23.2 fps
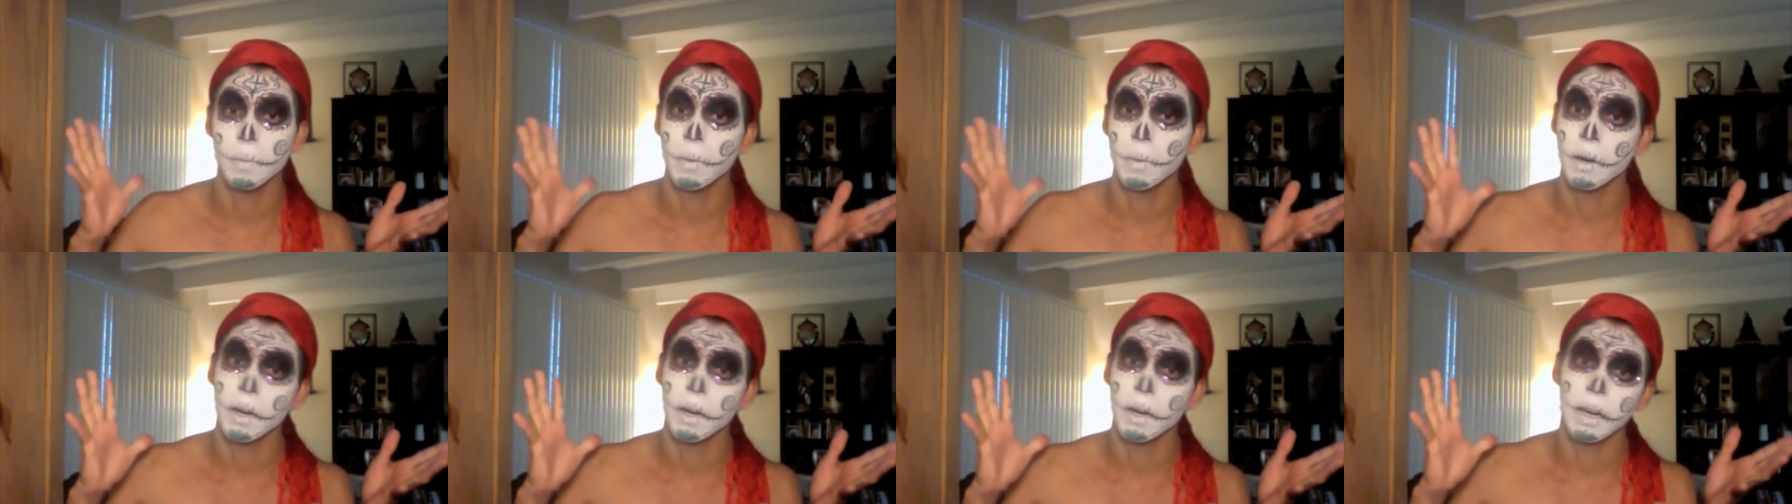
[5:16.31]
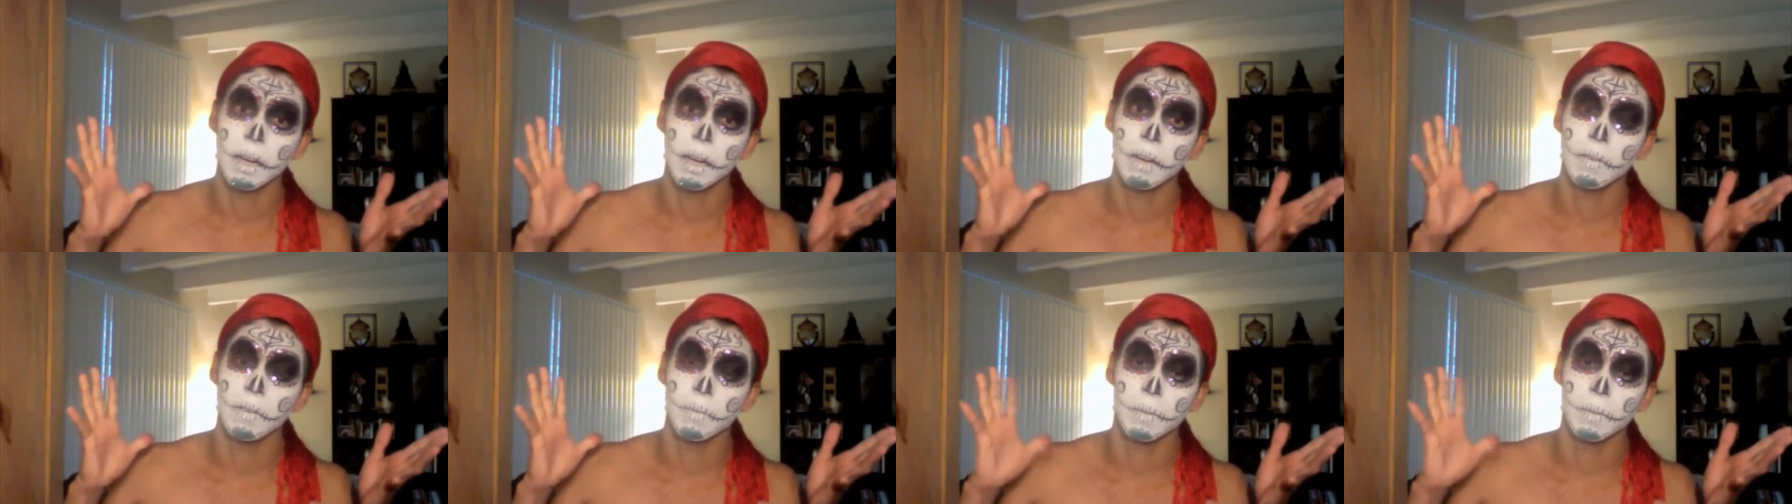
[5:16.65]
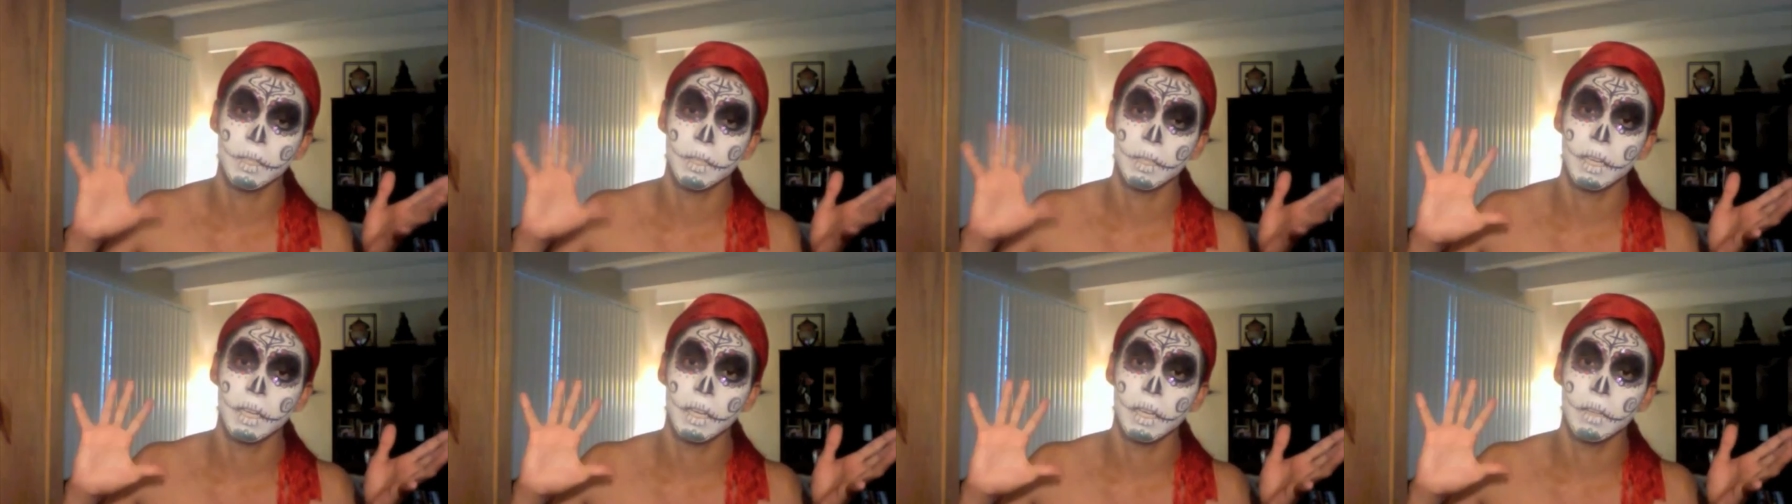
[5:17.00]
Berkeley from the
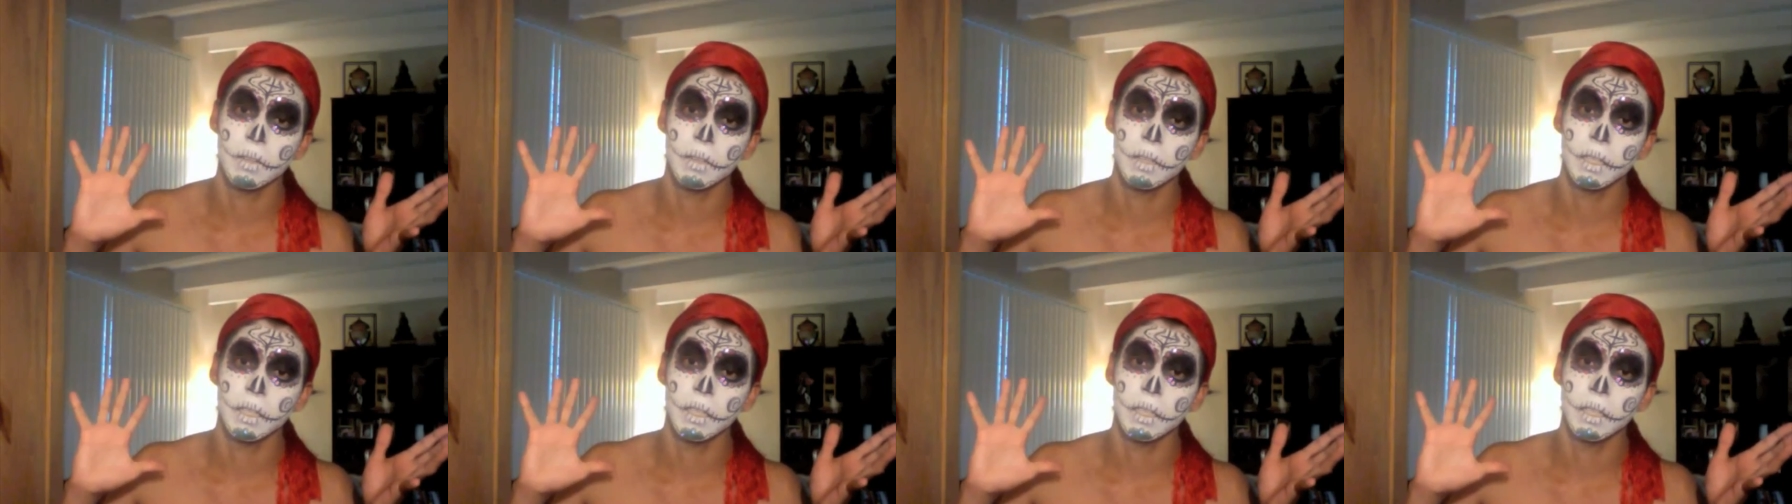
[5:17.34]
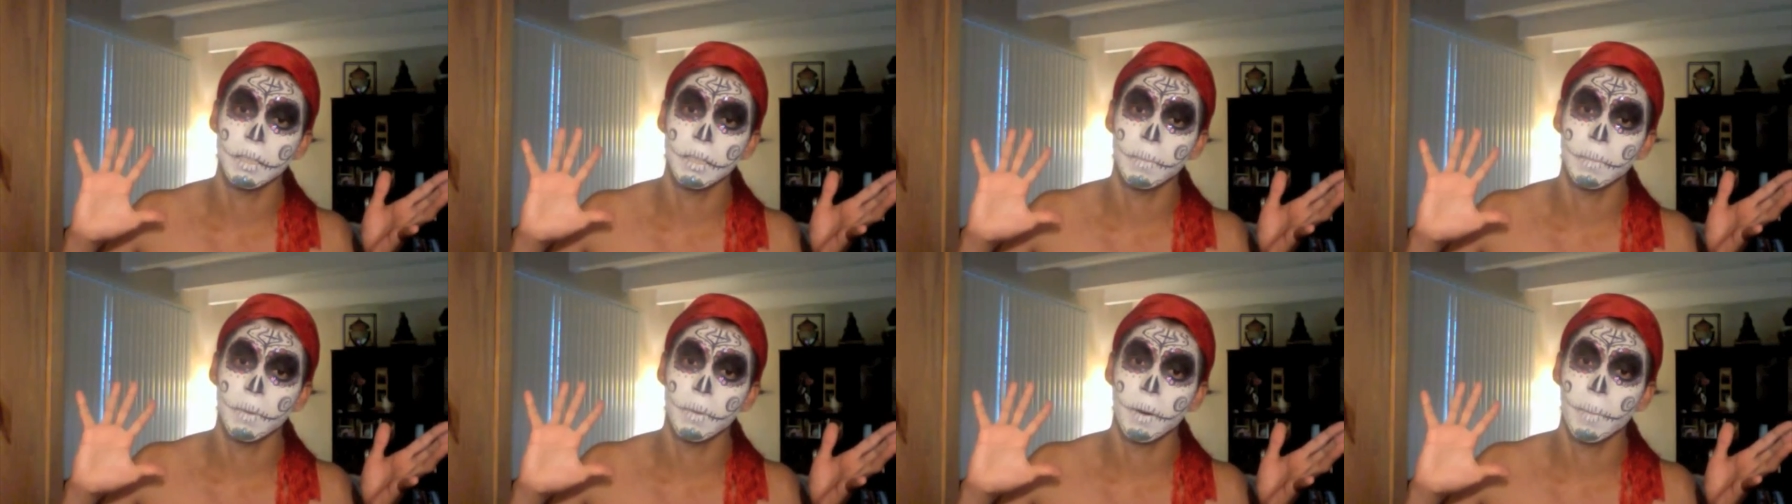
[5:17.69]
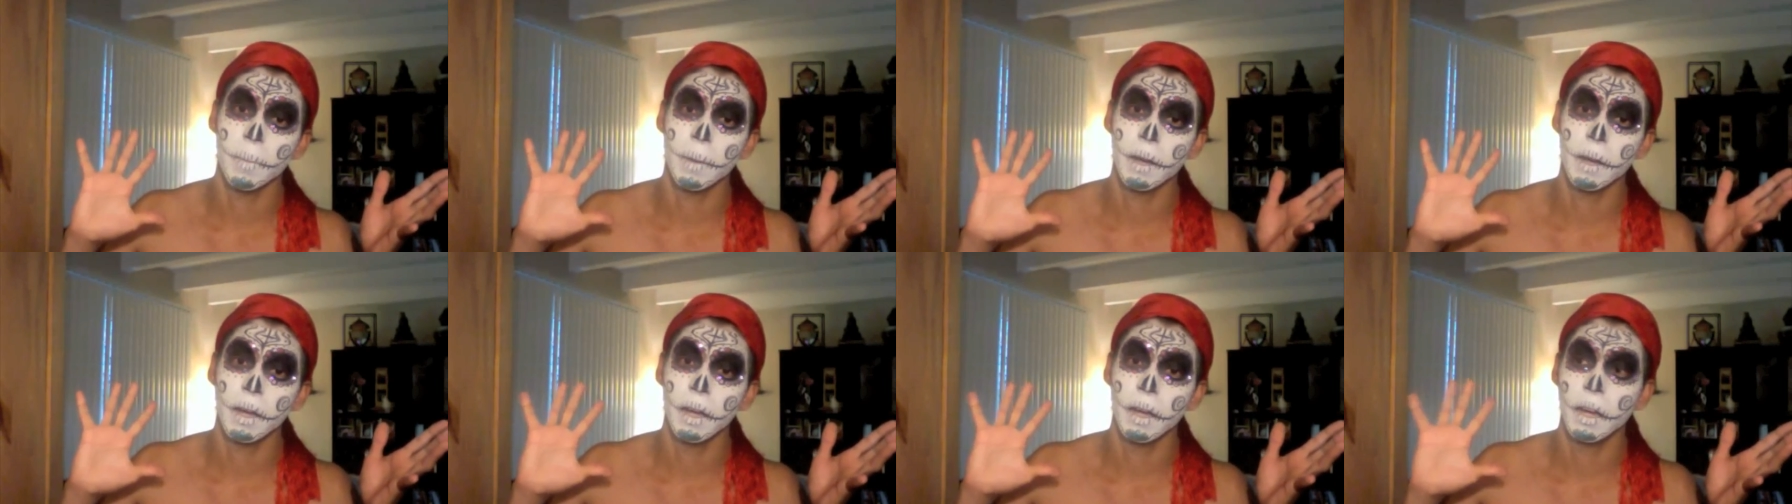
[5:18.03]
Chicano Studies Department,